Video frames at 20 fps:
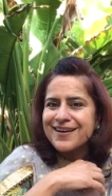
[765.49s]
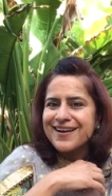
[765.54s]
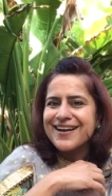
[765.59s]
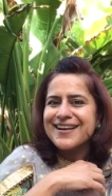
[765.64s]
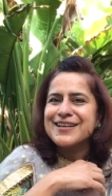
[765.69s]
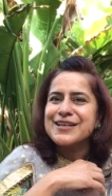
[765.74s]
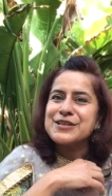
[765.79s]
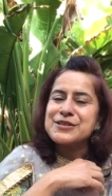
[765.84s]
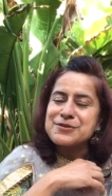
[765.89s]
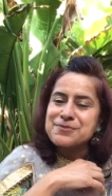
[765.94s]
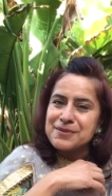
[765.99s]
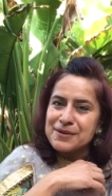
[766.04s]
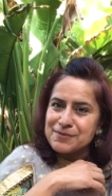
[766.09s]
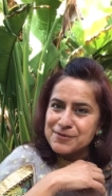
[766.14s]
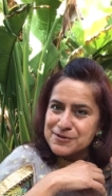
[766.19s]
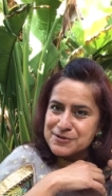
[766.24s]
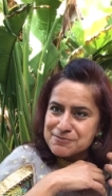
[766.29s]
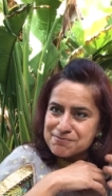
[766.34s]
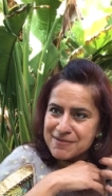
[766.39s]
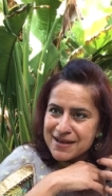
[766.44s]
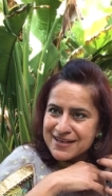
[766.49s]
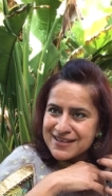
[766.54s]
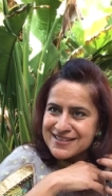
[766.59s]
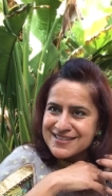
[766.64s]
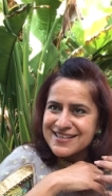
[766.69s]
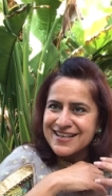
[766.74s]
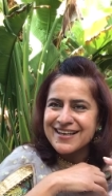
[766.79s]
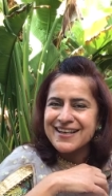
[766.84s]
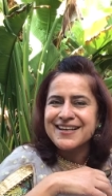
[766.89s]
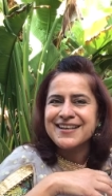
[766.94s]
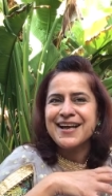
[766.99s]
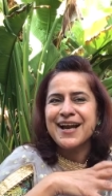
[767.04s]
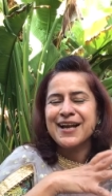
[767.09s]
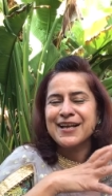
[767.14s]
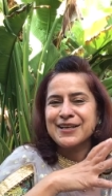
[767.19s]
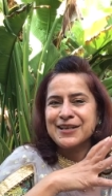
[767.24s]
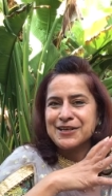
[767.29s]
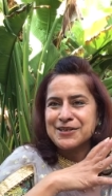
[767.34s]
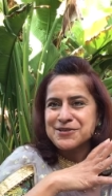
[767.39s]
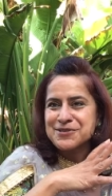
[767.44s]
I need to be able to meditate. I
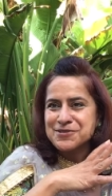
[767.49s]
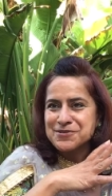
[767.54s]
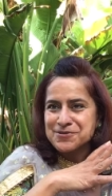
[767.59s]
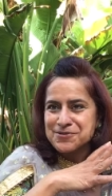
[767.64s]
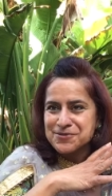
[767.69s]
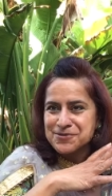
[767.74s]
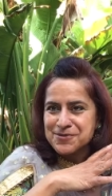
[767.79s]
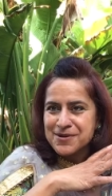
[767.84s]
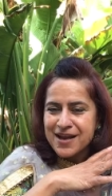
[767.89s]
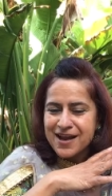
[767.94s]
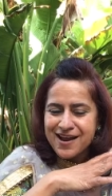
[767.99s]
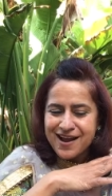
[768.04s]
need to